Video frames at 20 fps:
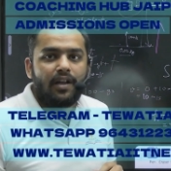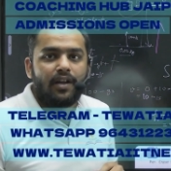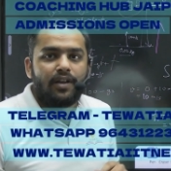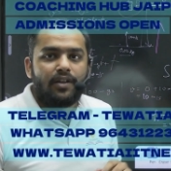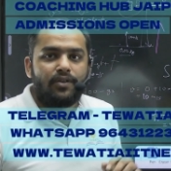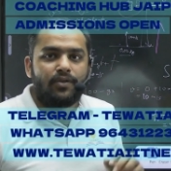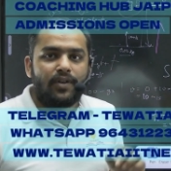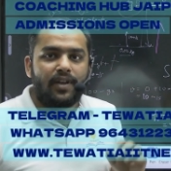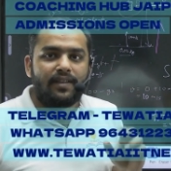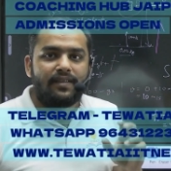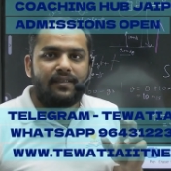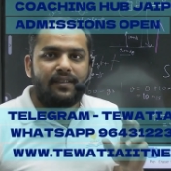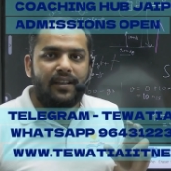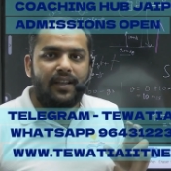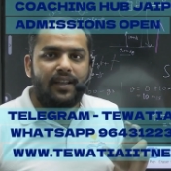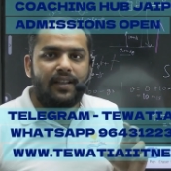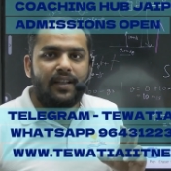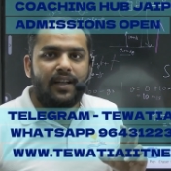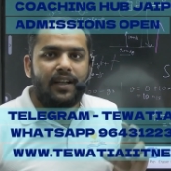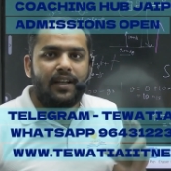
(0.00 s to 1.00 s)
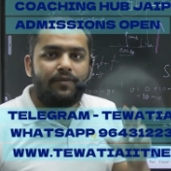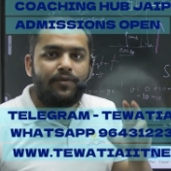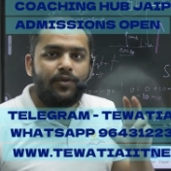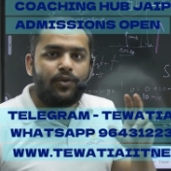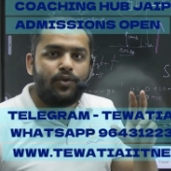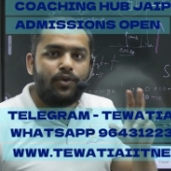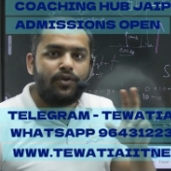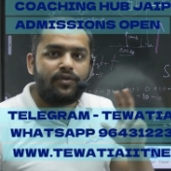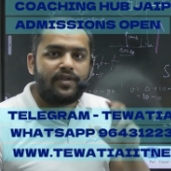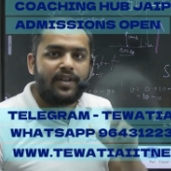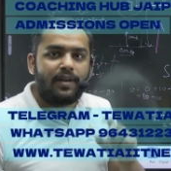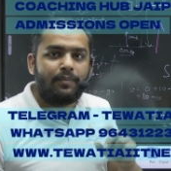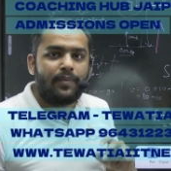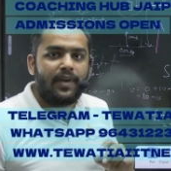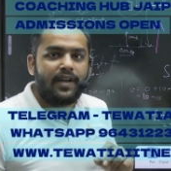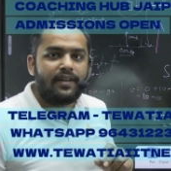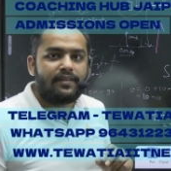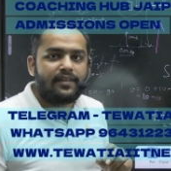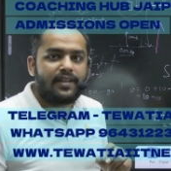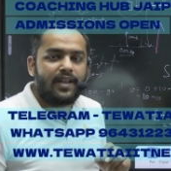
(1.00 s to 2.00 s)
you can see that if you go step
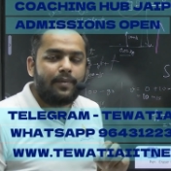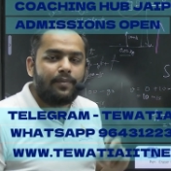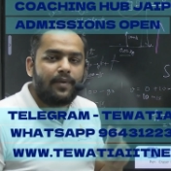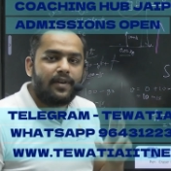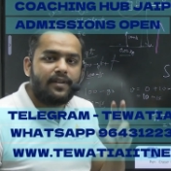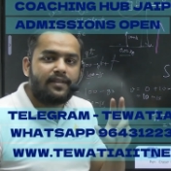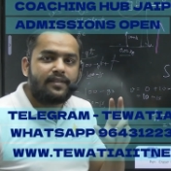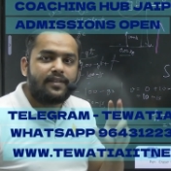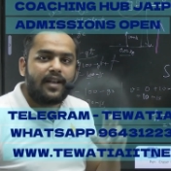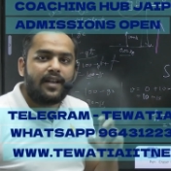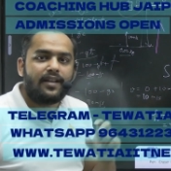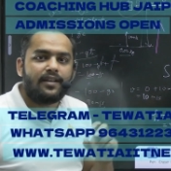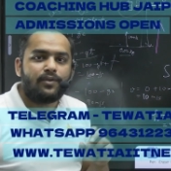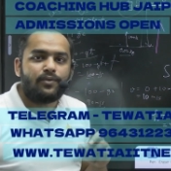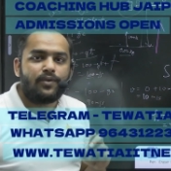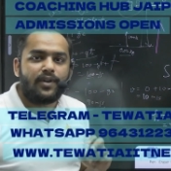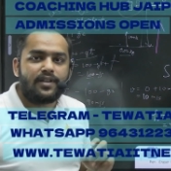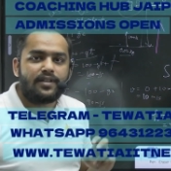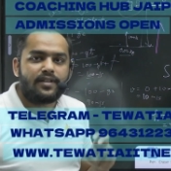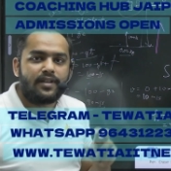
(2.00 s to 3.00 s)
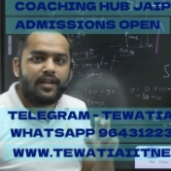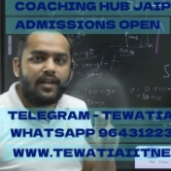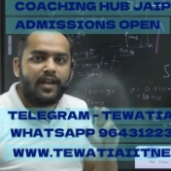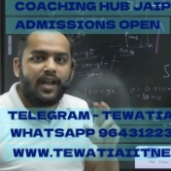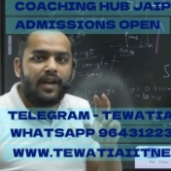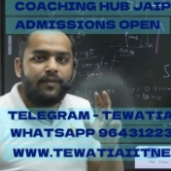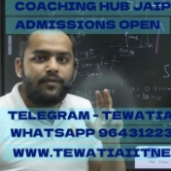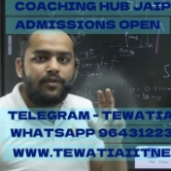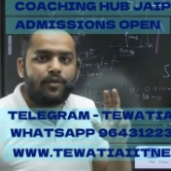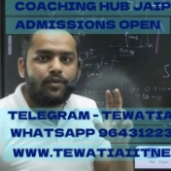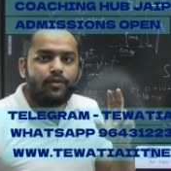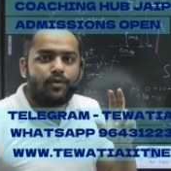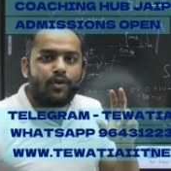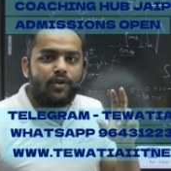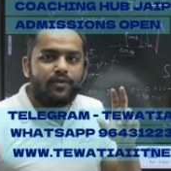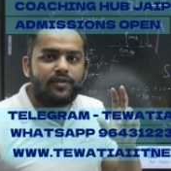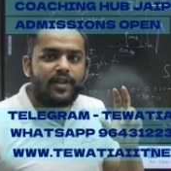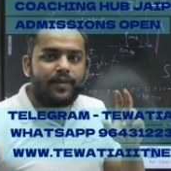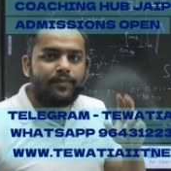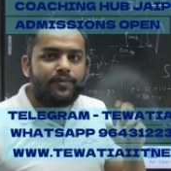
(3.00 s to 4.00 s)
by step understand the question have your
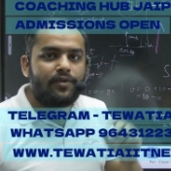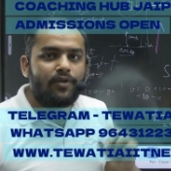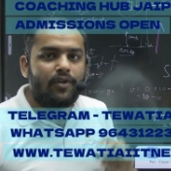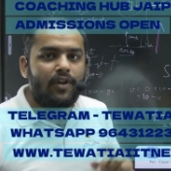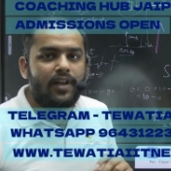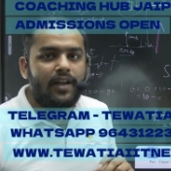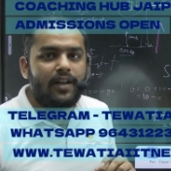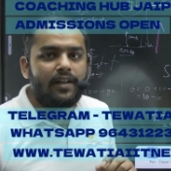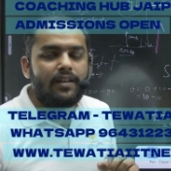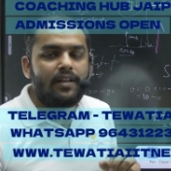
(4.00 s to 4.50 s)
concept solid